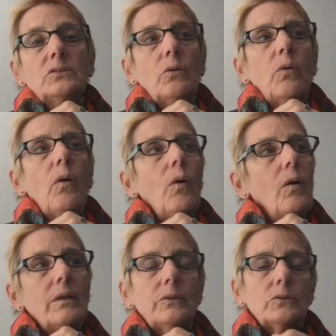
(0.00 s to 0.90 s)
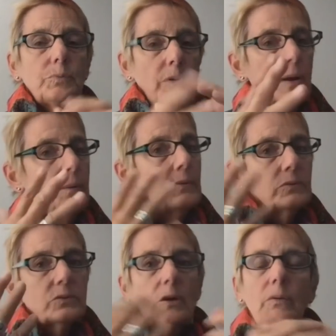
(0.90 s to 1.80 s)
so all those
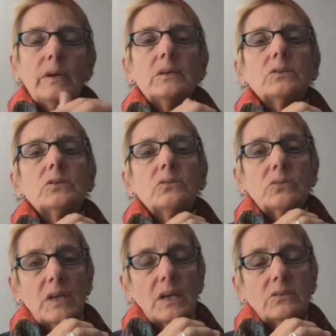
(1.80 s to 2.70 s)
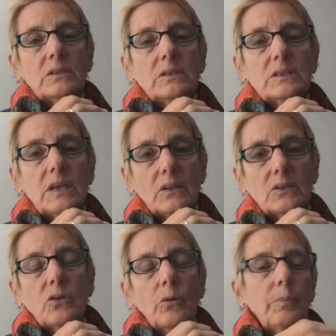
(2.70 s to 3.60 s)
parameters go into scheduling a
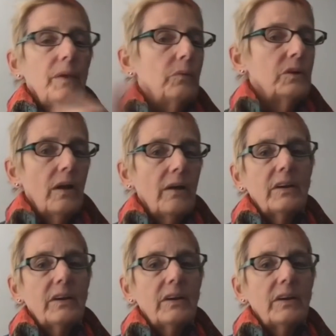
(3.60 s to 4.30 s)
telescope and then when you have a